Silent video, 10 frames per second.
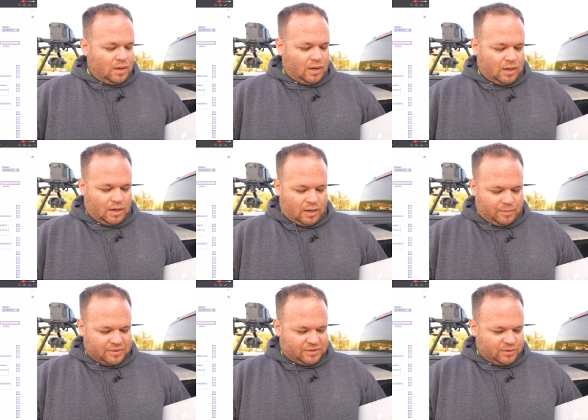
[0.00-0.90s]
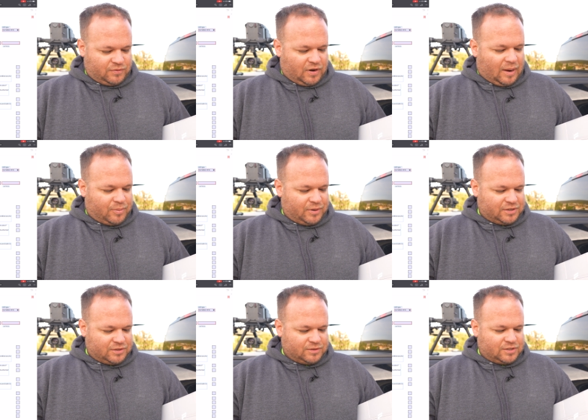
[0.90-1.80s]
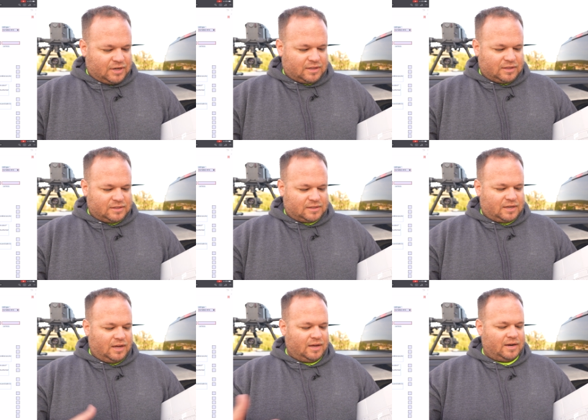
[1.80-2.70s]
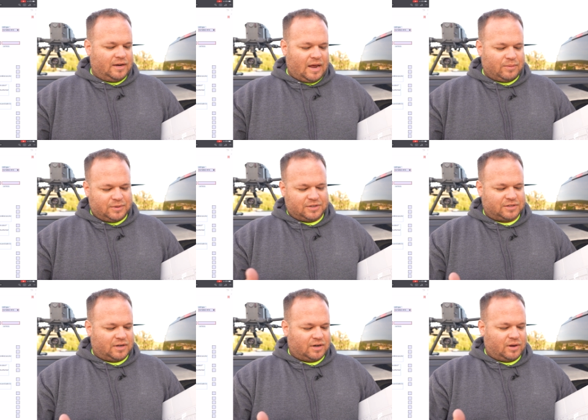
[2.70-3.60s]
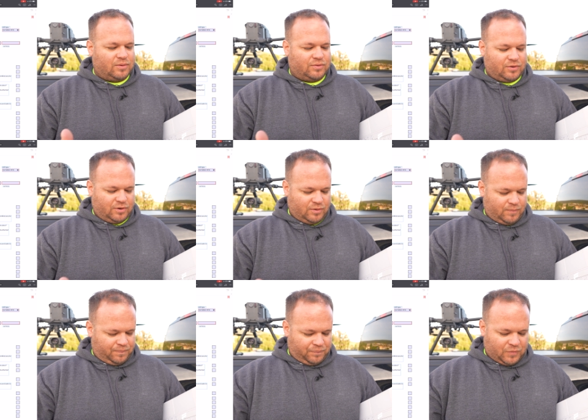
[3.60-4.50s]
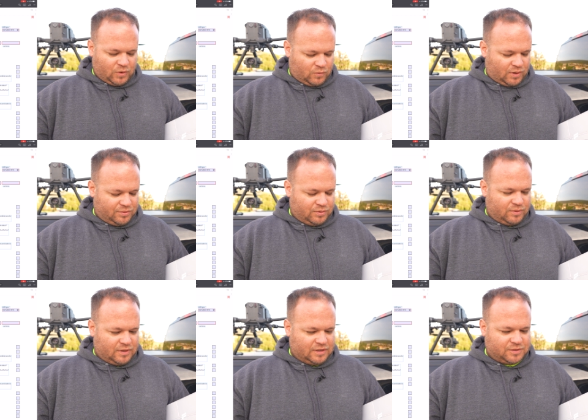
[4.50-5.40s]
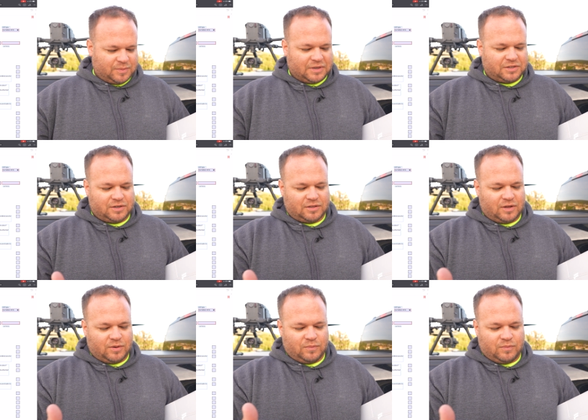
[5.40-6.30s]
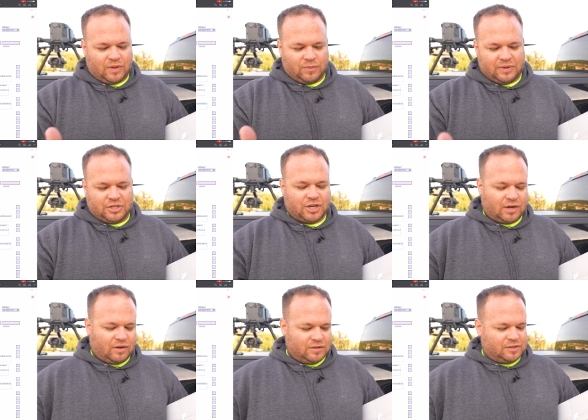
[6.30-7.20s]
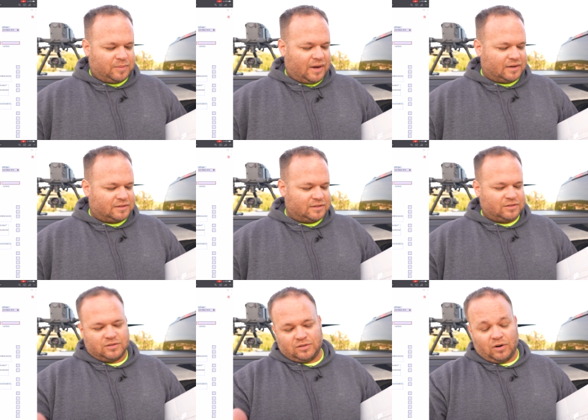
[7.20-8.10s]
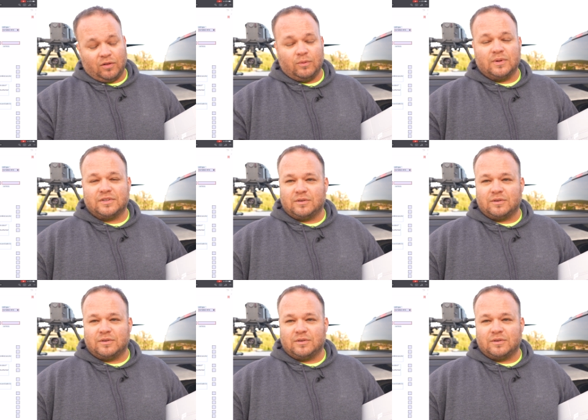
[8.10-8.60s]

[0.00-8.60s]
And so for operational checklist, now we're just gonna go through, run through this, make sure that we check all these boxes or all the ones